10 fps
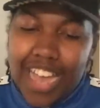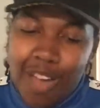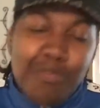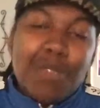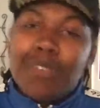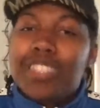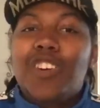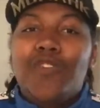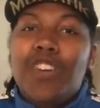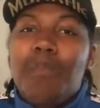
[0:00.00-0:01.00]
I pick
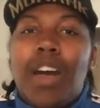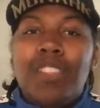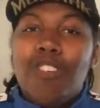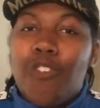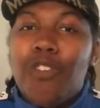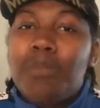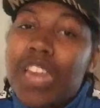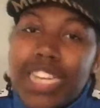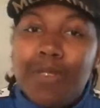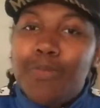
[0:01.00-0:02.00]
myself up, I learn from it,
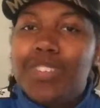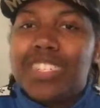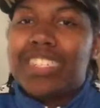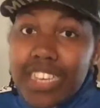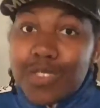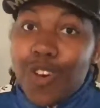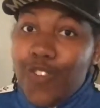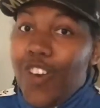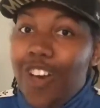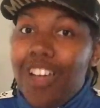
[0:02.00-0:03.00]
and I keep it pushing. So
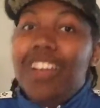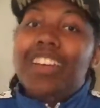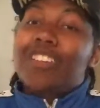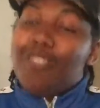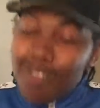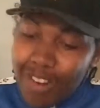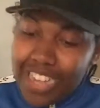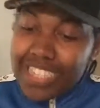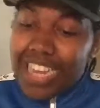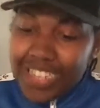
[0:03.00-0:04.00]
far, no regrets.